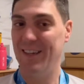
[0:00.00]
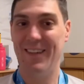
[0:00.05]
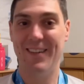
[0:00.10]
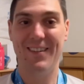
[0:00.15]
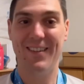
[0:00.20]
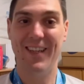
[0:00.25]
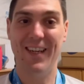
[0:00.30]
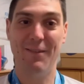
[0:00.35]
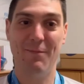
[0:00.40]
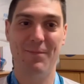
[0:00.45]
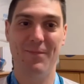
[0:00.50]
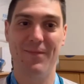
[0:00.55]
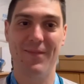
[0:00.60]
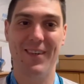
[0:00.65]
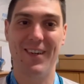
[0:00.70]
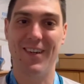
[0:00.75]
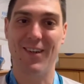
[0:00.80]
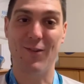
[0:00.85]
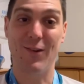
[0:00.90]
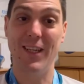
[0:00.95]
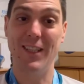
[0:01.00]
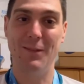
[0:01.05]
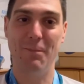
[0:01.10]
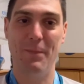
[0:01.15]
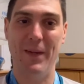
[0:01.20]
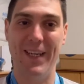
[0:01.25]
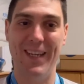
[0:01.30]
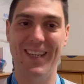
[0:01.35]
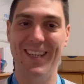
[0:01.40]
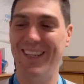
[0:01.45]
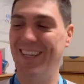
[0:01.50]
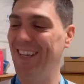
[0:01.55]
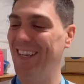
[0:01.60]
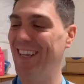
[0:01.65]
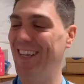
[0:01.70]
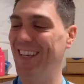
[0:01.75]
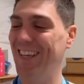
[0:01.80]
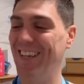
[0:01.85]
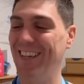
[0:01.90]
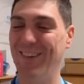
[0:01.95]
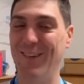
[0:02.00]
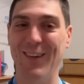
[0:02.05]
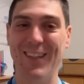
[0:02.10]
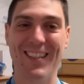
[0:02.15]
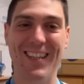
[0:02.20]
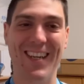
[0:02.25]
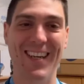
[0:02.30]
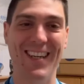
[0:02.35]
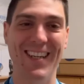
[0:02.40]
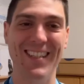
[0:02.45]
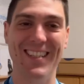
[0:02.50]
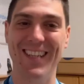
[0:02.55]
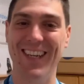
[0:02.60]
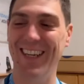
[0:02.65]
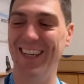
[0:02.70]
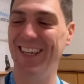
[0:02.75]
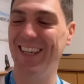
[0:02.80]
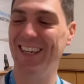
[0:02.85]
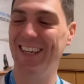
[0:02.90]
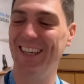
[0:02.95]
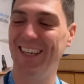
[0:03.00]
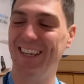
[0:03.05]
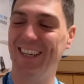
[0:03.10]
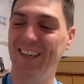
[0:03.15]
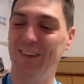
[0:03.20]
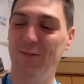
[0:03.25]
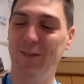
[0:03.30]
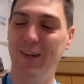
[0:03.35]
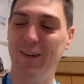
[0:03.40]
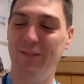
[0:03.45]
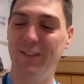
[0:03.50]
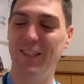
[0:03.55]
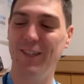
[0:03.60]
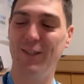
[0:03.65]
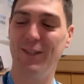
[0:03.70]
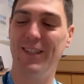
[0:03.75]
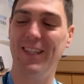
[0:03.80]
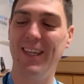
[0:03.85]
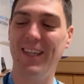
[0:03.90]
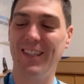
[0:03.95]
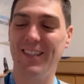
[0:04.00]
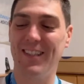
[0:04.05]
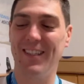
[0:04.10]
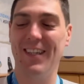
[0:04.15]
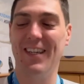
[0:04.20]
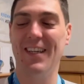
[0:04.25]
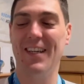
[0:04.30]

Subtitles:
yeah, red pea. What can I say? One of those things.